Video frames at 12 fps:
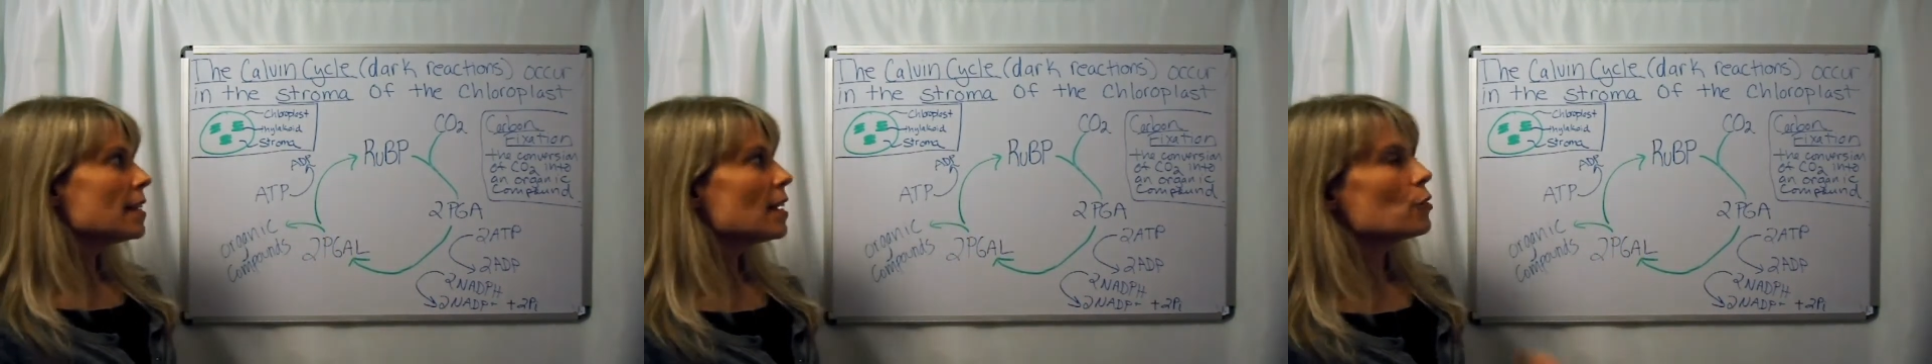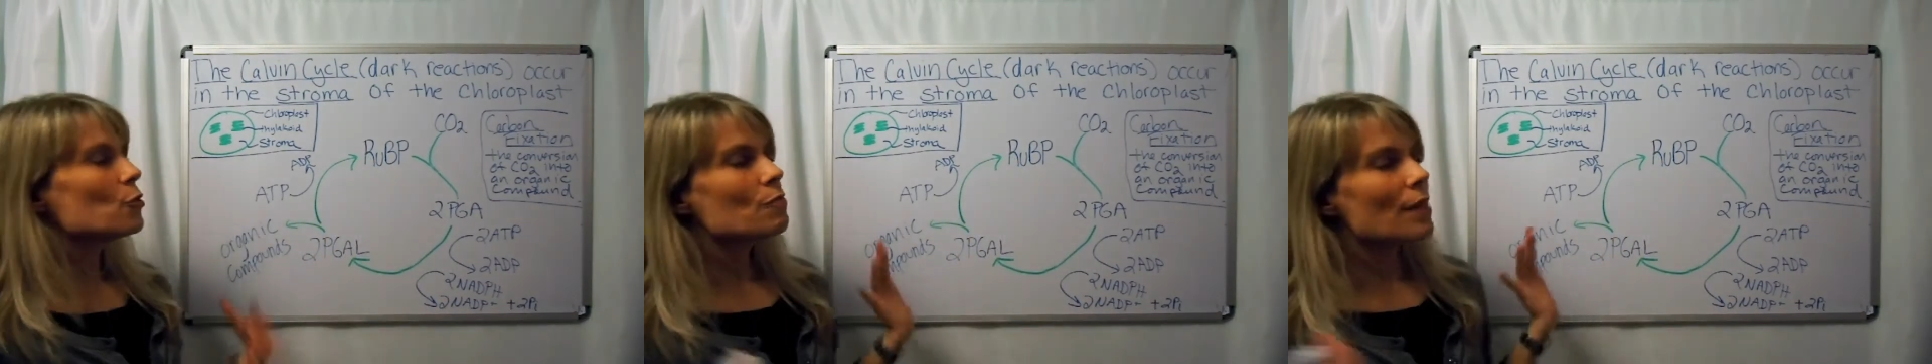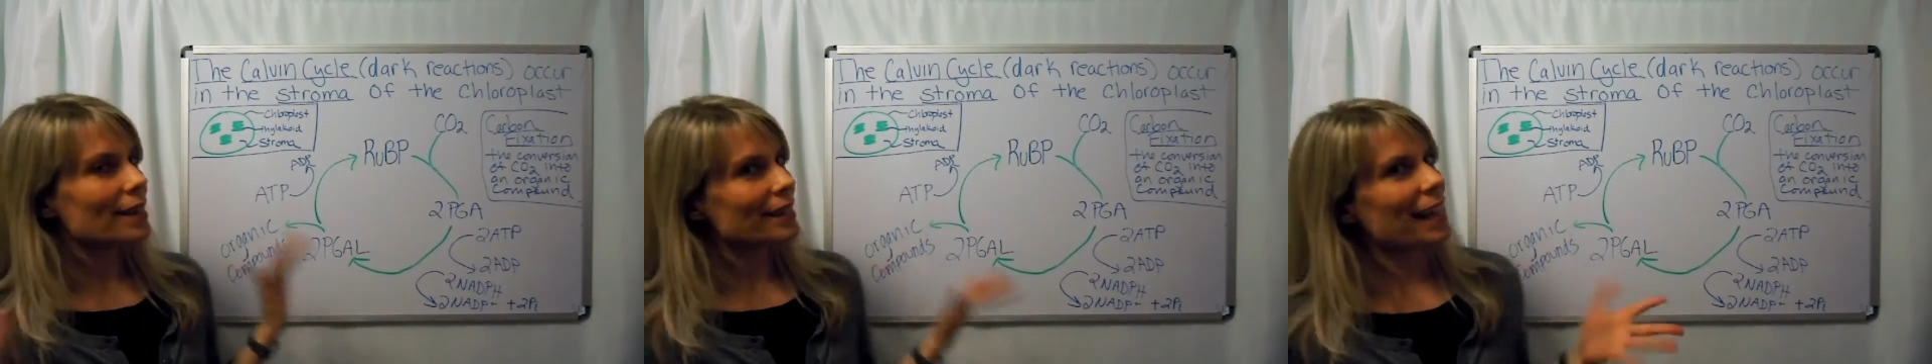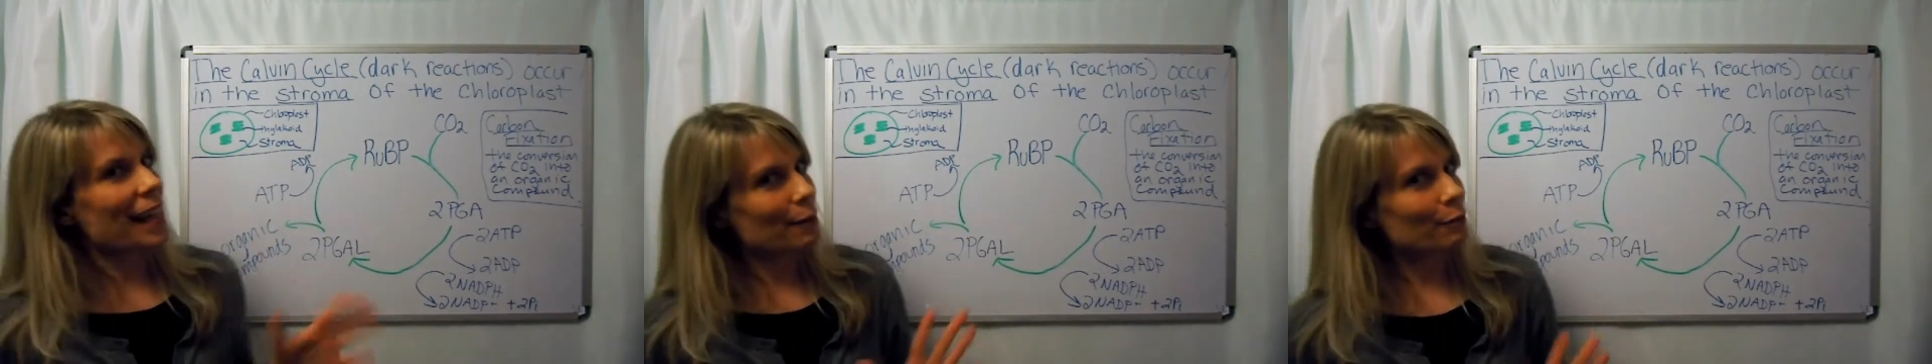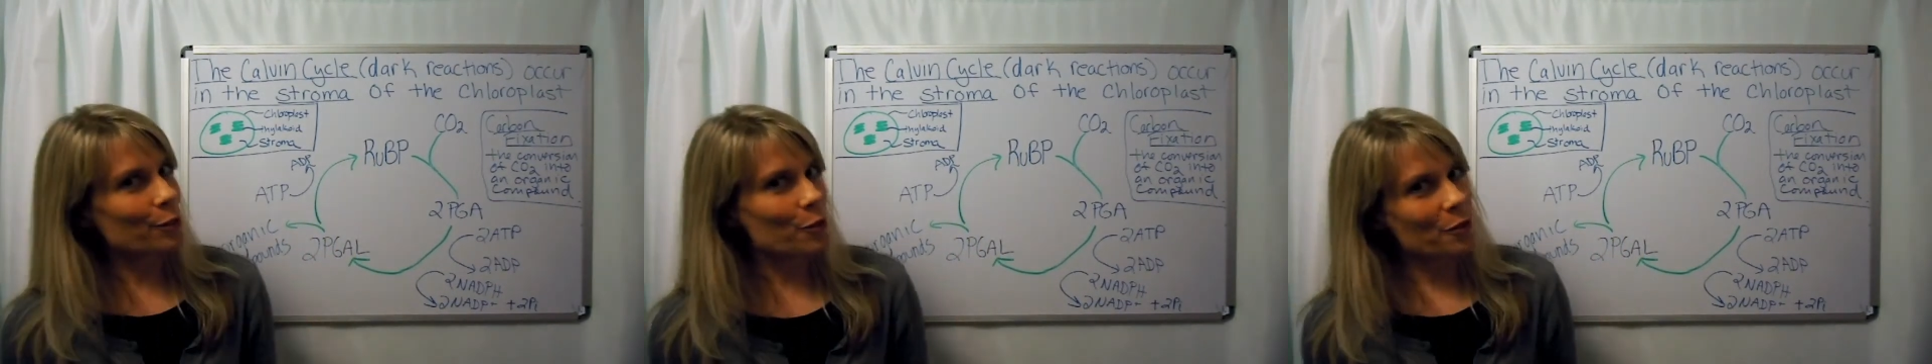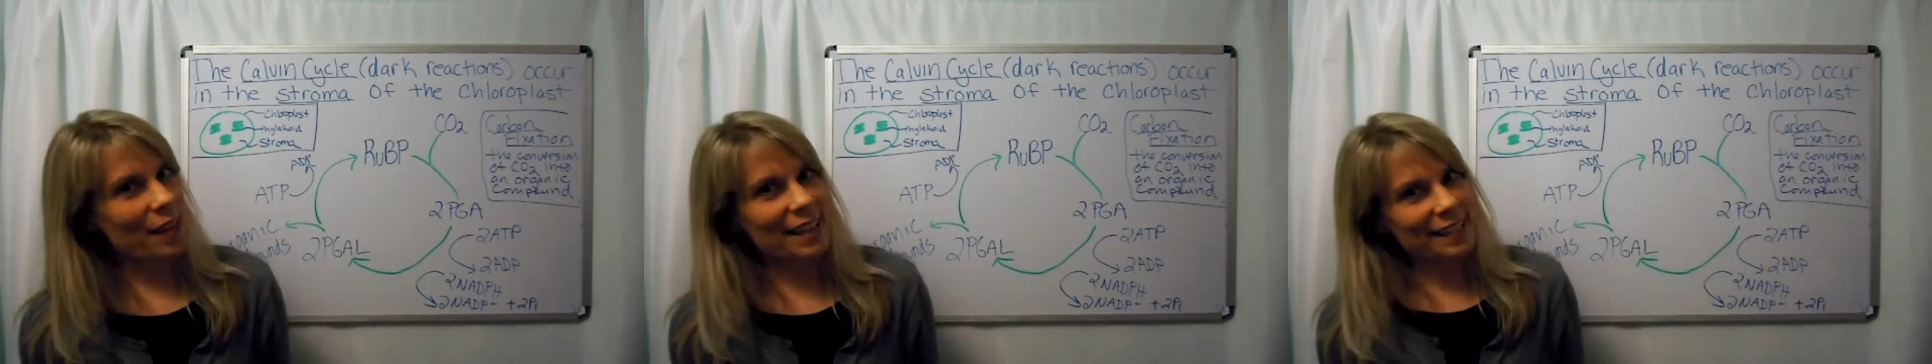Now, you might not have to
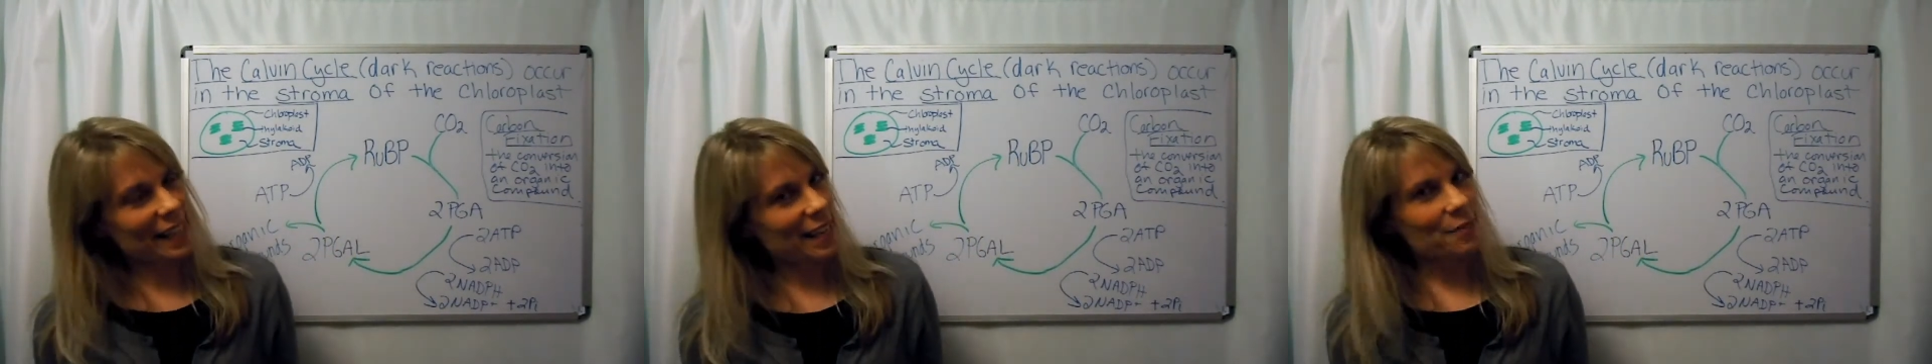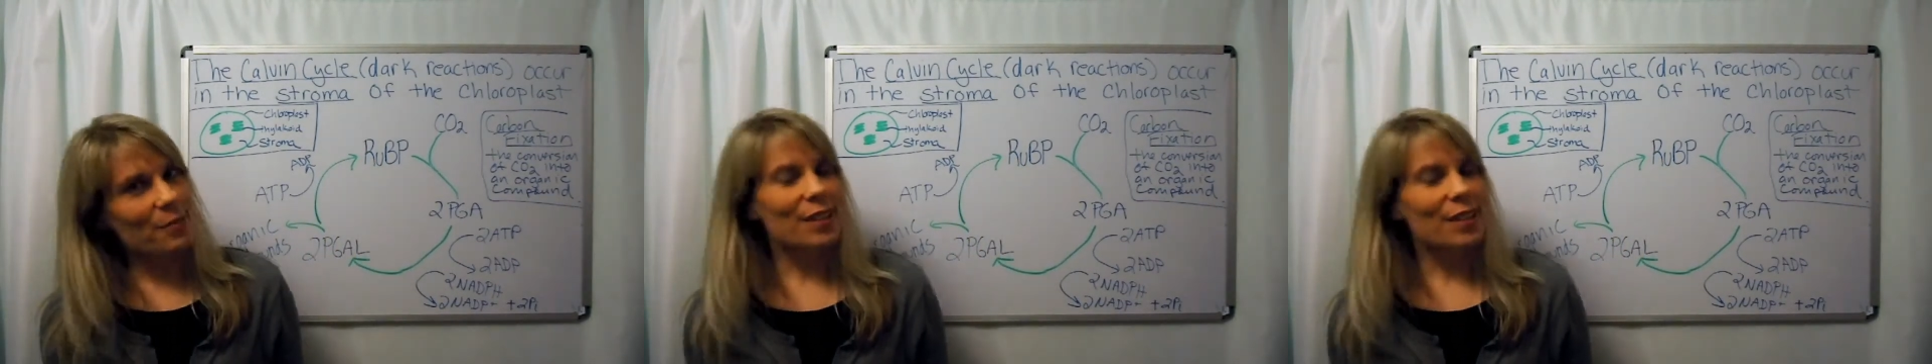know that name.